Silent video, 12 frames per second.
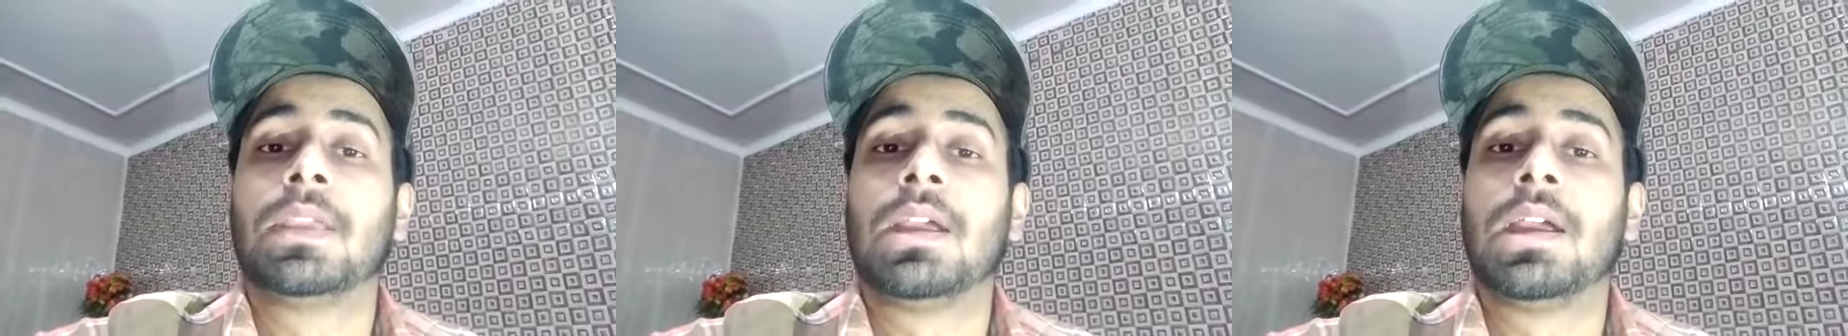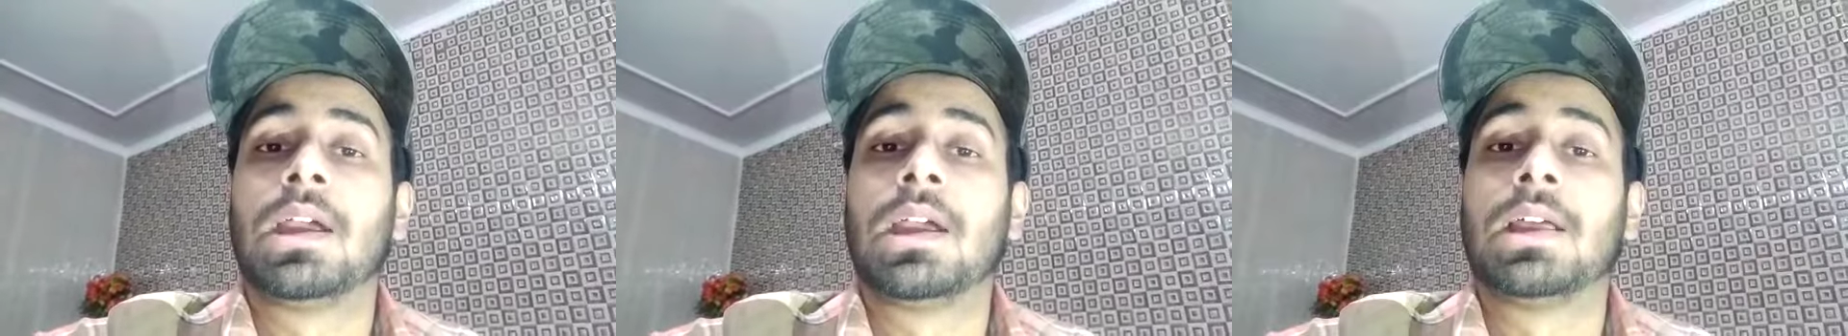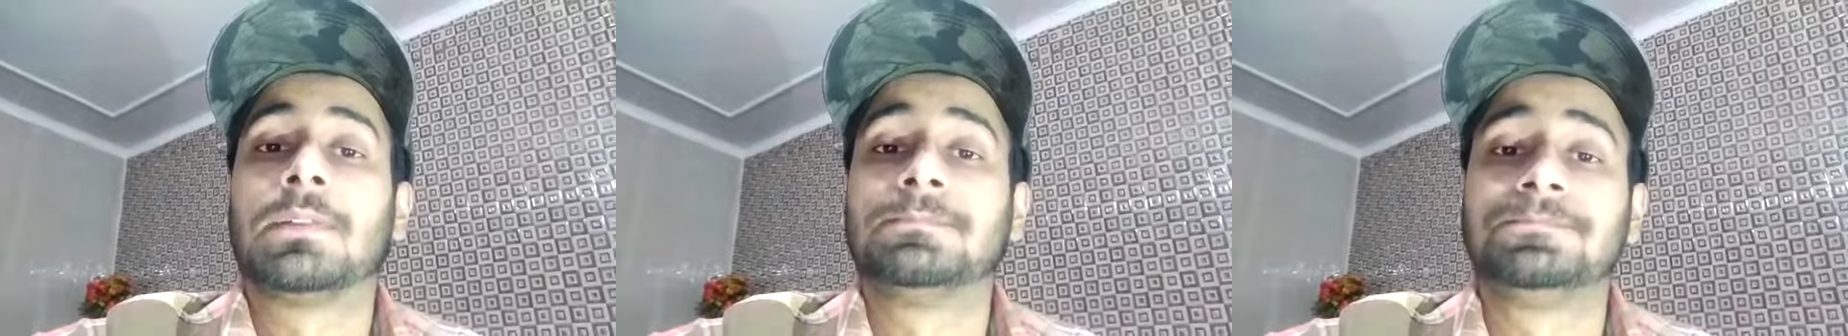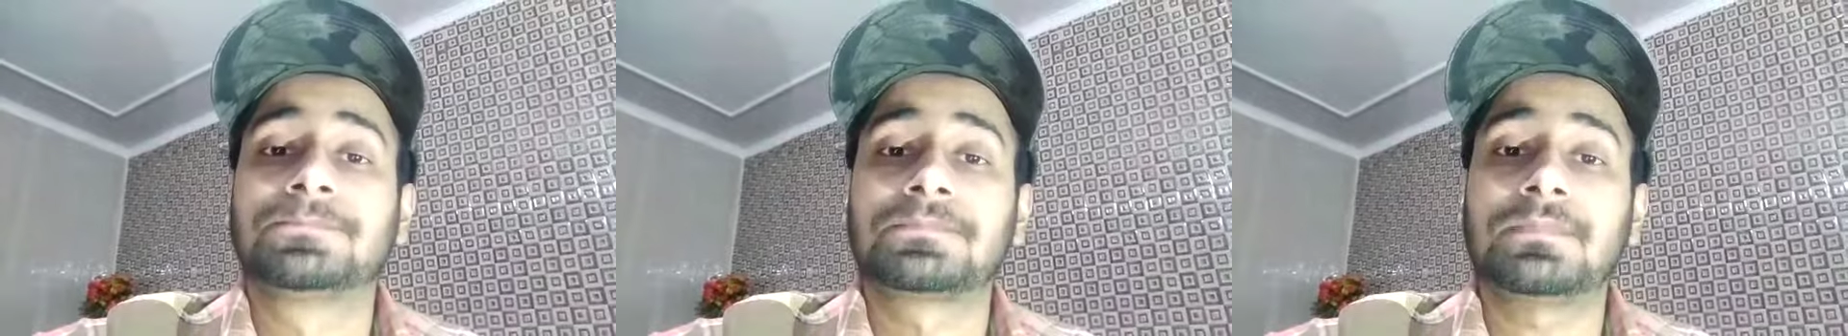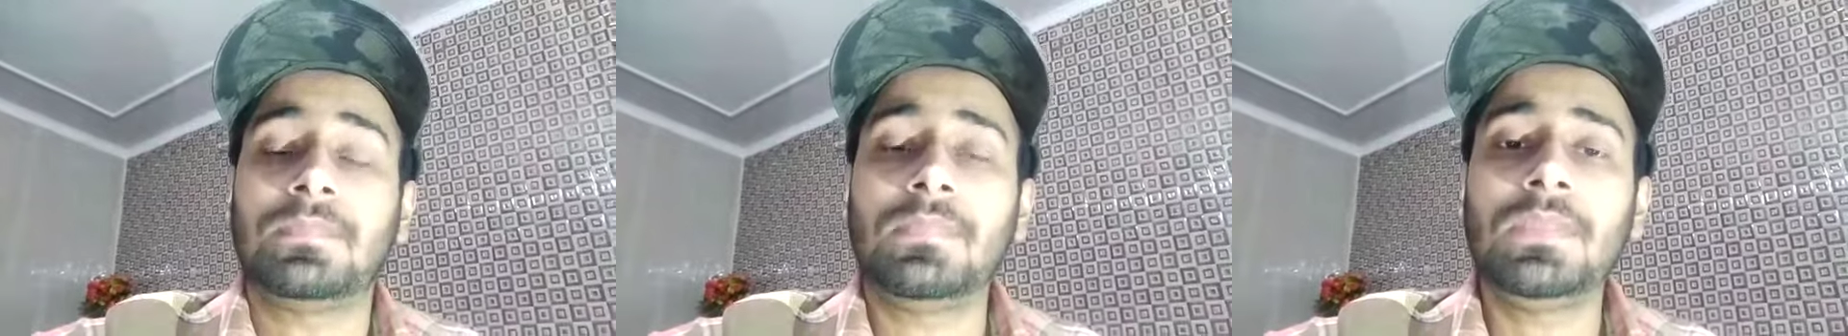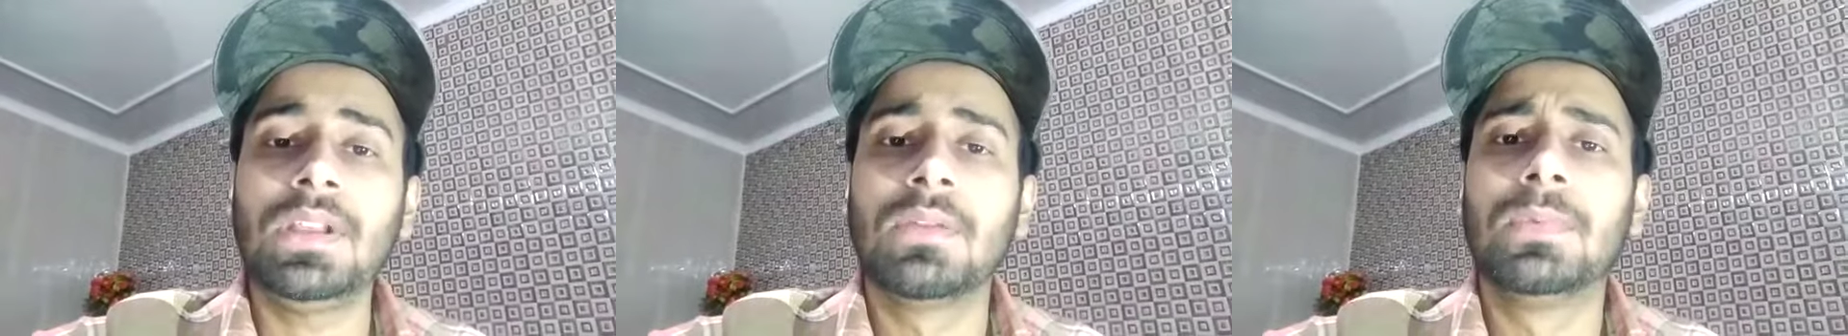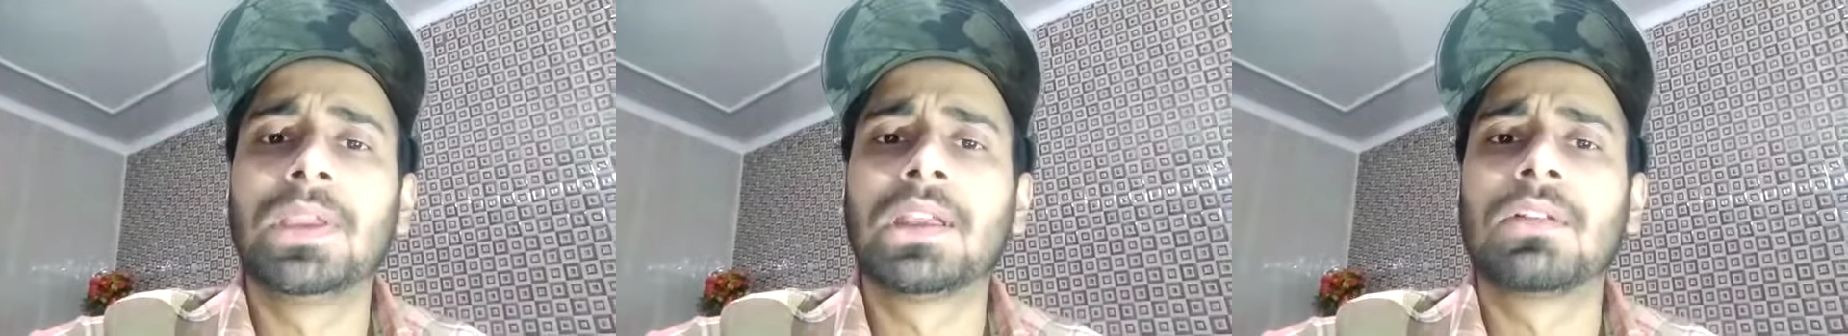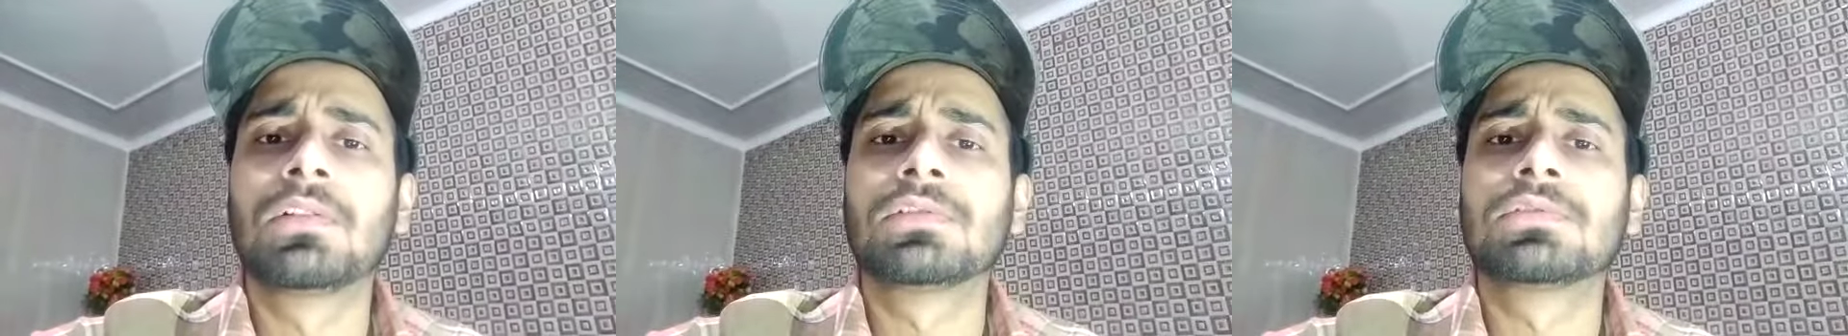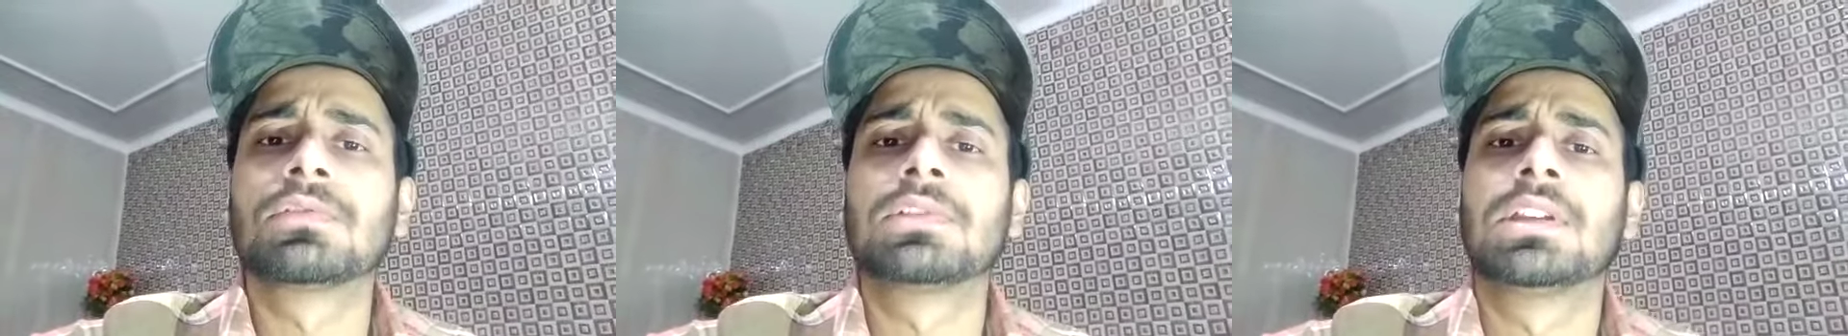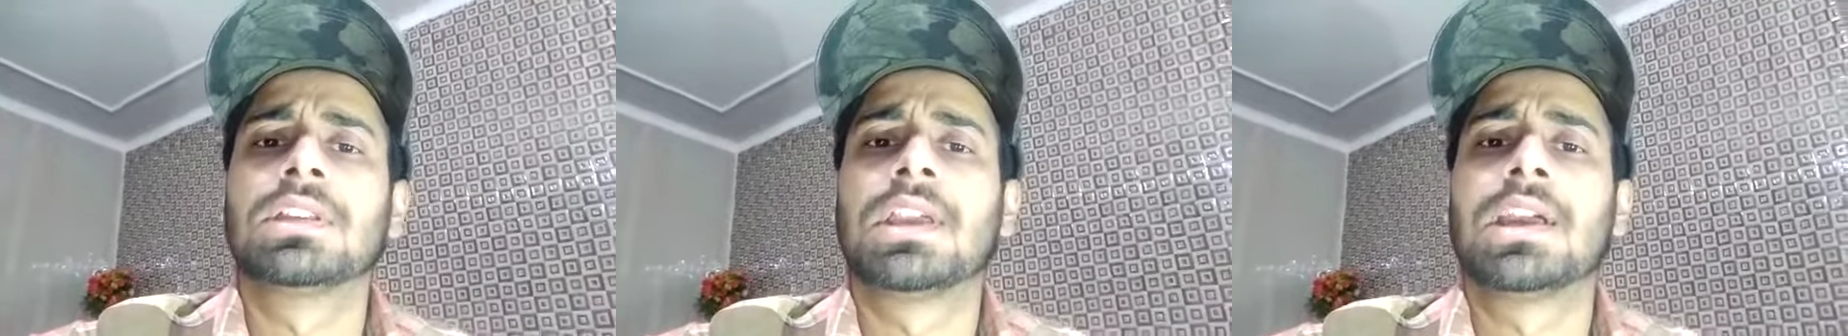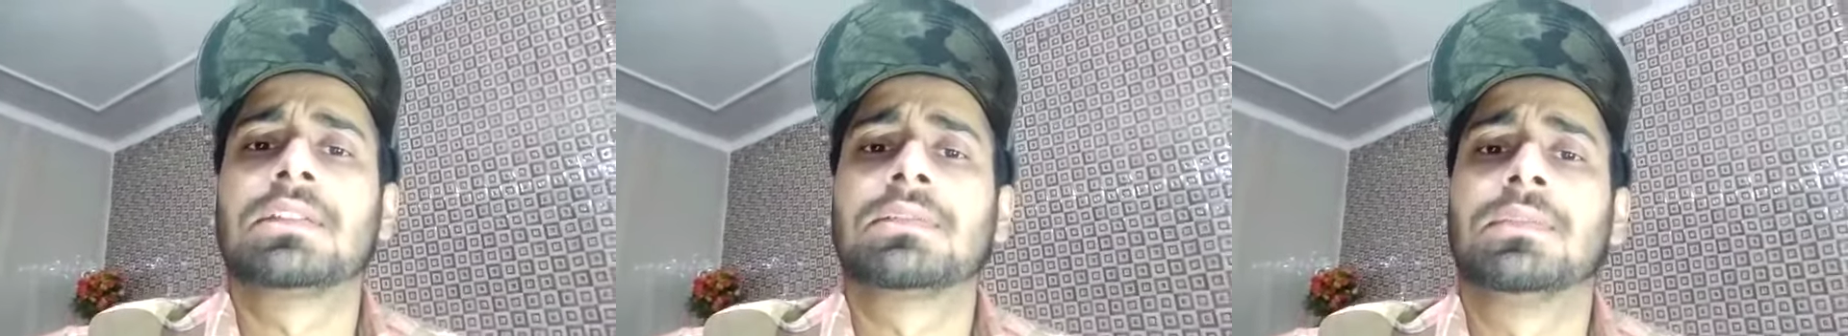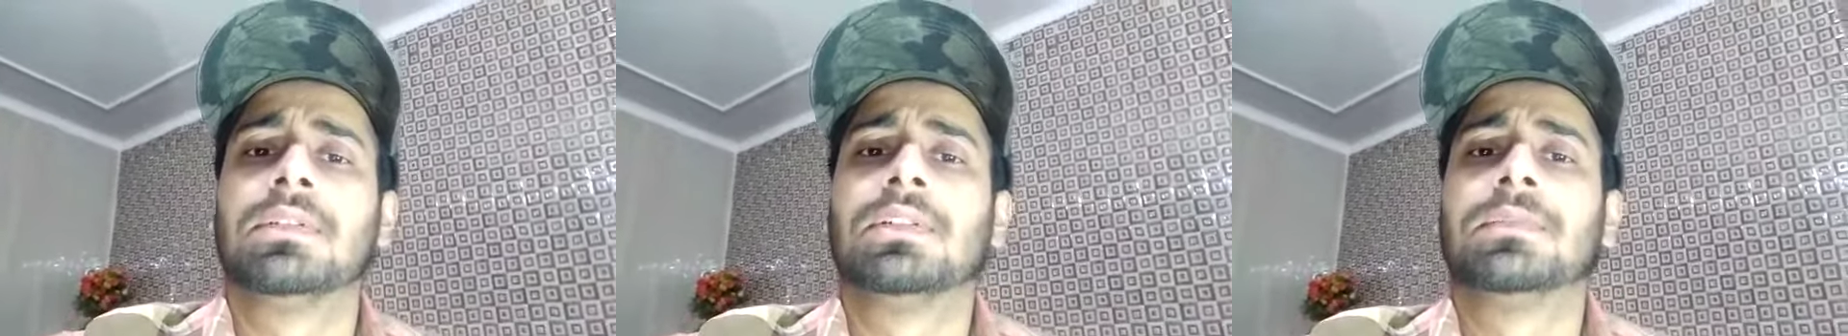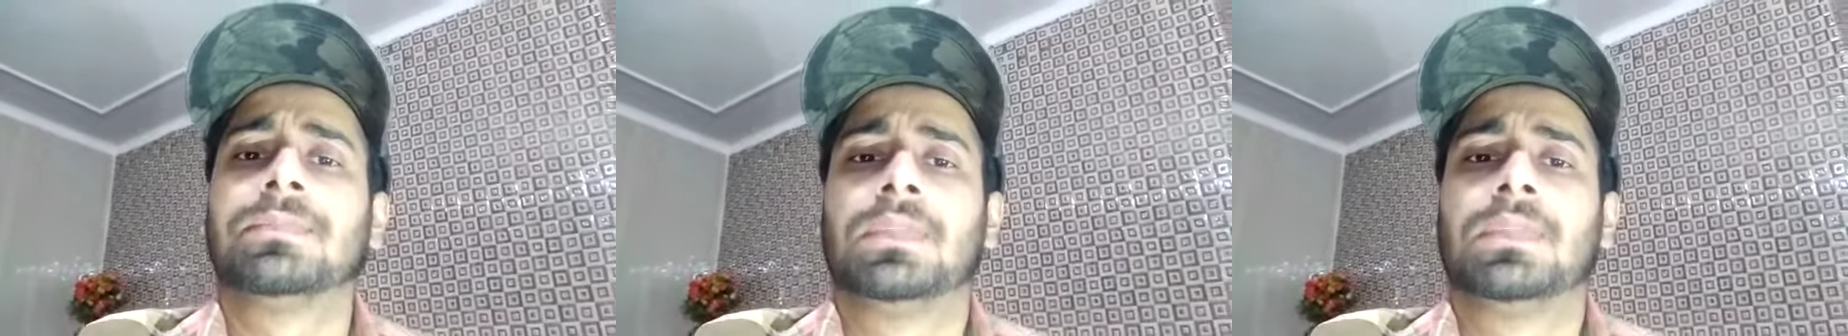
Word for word: and we can also say that uh,